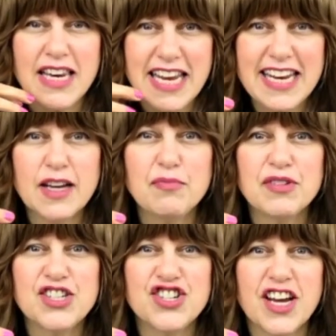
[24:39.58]
needing
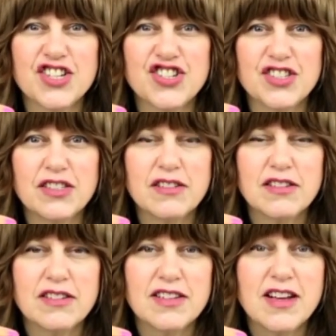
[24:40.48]
appreciation
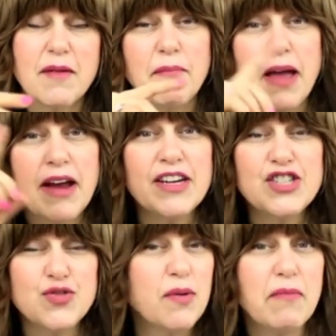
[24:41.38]

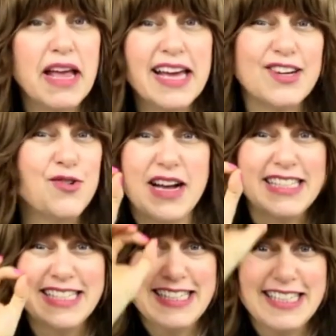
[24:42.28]
married to a man who
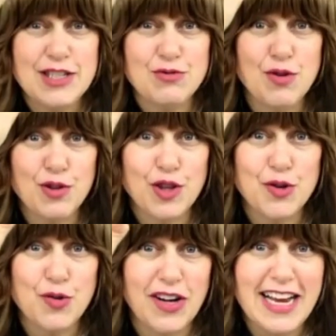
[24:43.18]
has zero
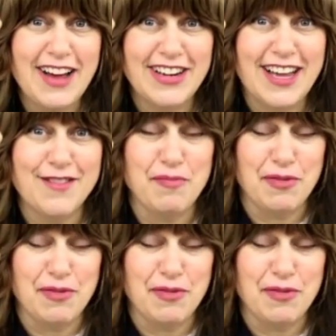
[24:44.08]
clue on how to give